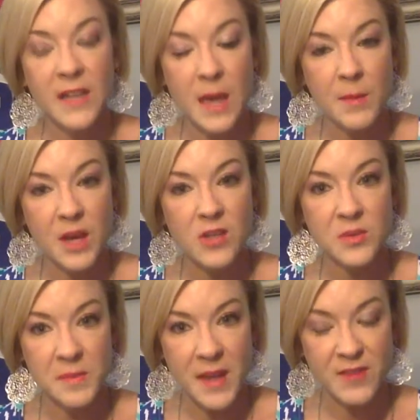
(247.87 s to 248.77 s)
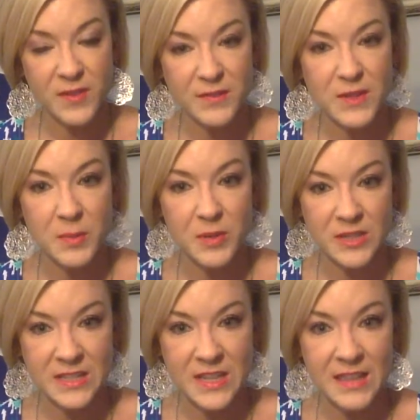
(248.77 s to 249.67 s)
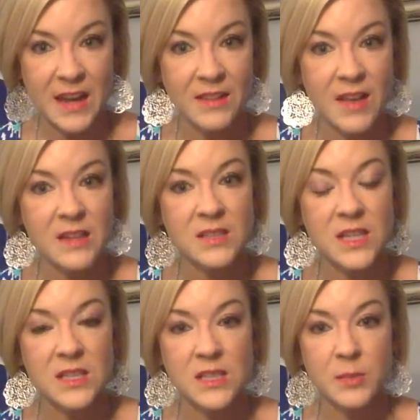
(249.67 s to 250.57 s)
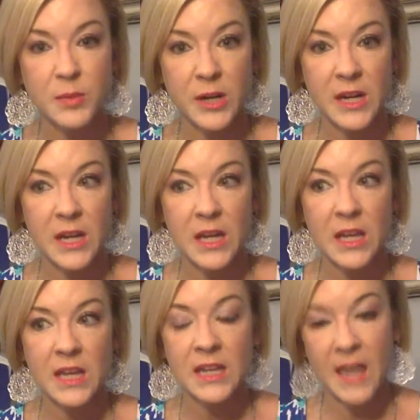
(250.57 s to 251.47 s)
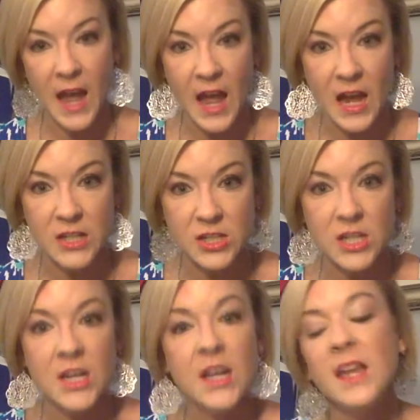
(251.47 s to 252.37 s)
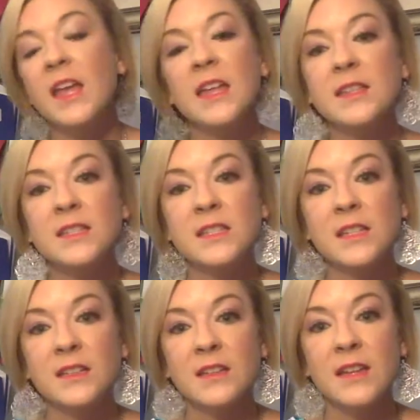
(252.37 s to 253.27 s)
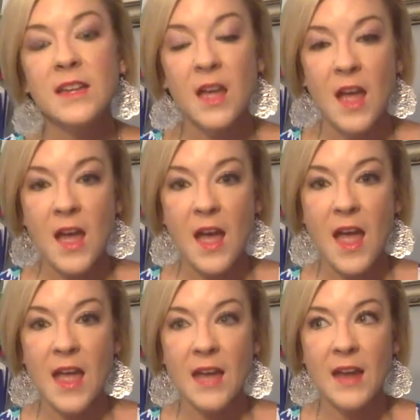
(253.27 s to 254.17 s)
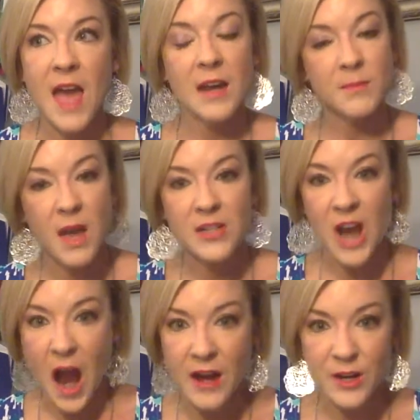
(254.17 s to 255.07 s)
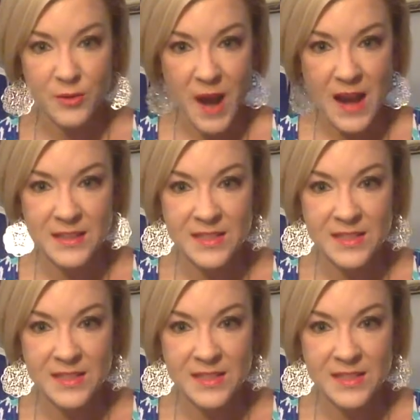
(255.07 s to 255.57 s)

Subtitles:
And because we make 50%, that allows us to bring in cash instantly and at a much higher rate.